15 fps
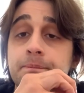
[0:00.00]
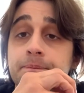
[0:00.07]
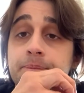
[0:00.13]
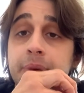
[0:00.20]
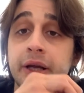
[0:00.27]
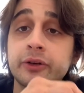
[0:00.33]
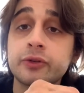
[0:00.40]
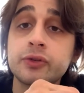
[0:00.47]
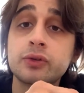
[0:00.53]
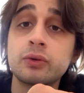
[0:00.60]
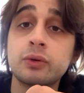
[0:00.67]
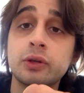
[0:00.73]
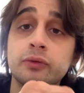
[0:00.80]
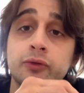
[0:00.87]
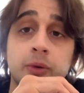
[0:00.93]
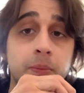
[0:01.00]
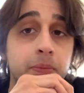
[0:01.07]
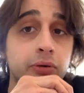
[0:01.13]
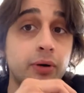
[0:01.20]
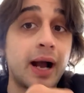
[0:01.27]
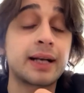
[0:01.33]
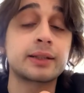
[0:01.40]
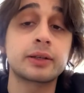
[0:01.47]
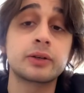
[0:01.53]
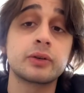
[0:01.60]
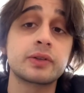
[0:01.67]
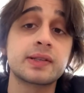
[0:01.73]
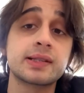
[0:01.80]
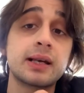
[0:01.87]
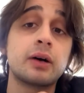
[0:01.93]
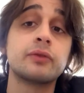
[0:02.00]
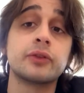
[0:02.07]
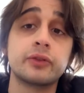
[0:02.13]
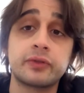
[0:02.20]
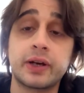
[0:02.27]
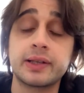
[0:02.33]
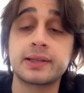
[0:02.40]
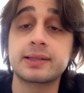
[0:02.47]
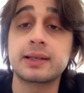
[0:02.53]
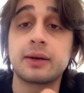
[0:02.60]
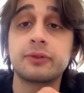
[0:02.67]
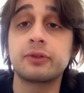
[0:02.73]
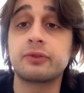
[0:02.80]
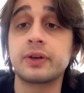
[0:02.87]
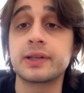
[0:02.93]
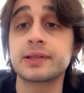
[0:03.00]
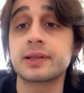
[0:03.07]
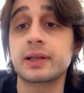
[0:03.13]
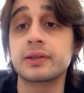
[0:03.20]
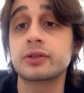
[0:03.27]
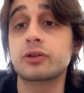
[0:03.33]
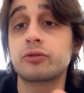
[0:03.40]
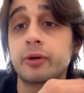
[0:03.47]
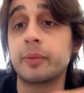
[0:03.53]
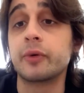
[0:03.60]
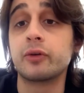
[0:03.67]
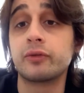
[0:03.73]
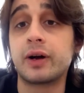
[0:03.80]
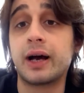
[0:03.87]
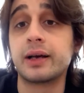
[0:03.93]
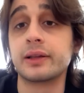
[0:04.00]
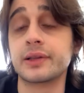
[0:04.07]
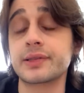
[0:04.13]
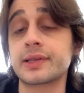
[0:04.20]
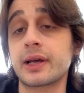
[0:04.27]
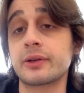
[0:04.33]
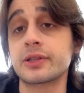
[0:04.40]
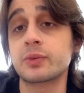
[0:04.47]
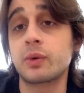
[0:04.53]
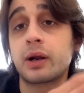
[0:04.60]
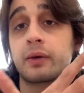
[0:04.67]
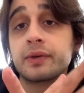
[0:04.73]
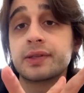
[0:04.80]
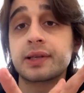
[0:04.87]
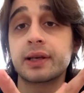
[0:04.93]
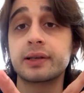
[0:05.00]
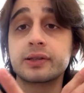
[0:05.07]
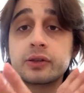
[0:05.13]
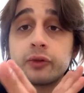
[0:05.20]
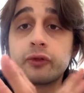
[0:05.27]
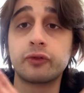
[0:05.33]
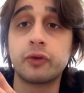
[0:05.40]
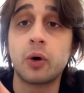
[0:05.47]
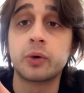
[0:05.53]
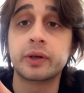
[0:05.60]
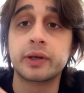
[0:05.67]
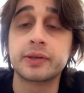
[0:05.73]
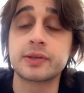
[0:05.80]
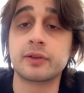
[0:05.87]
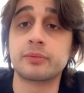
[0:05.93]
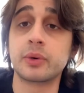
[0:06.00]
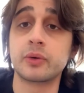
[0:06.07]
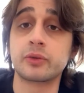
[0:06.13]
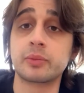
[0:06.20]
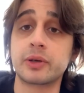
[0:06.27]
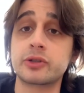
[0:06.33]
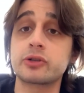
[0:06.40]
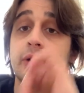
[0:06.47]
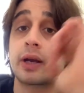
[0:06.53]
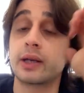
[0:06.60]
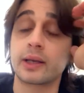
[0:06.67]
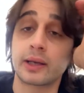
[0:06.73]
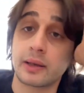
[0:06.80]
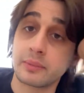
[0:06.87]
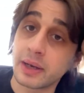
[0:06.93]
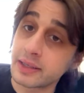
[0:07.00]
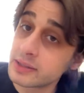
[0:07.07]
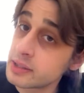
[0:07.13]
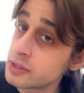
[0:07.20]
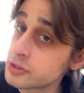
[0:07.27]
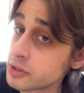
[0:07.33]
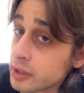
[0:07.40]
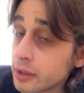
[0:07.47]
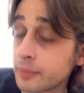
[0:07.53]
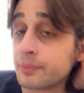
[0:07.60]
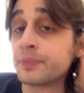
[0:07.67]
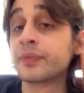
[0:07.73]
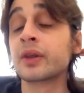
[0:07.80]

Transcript: better suited for practical self-defense against criminal violence. That's what I would say is the focus of both my training and my teaching.